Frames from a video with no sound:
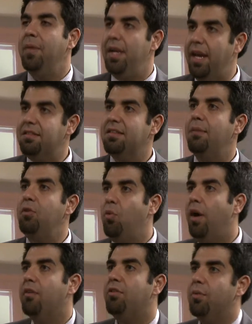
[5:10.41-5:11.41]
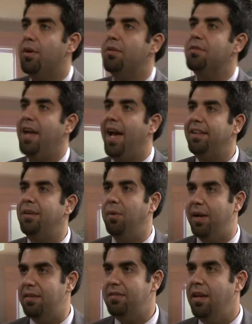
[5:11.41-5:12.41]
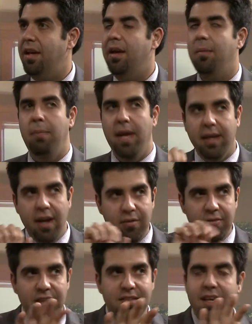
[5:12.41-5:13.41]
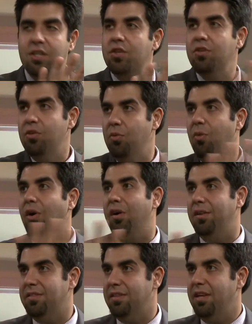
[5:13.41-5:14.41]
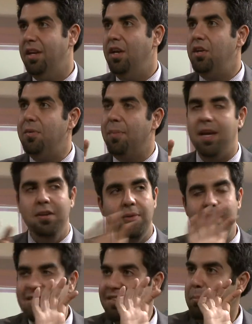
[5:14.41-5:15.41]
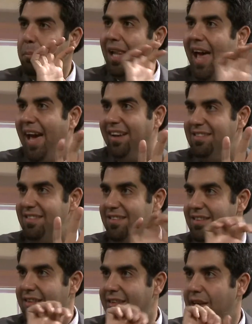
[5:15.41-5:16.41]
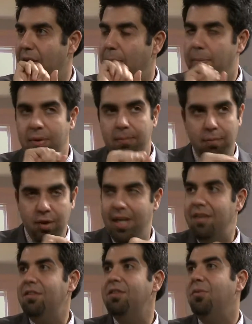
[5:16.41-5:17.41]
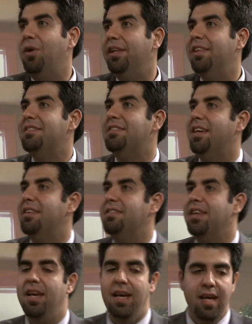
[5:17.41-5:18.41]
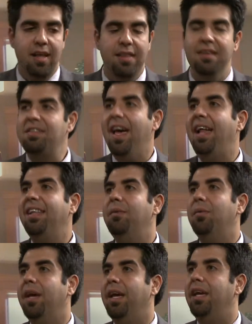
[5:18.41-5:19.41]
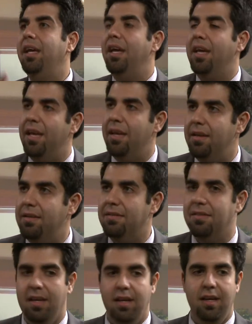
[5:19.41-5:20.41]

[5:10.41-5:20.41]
Next time you walk through one of those alleyways, pay careful attention to the walls. You might notice some plaques that are put into the wall that says, this alleyway is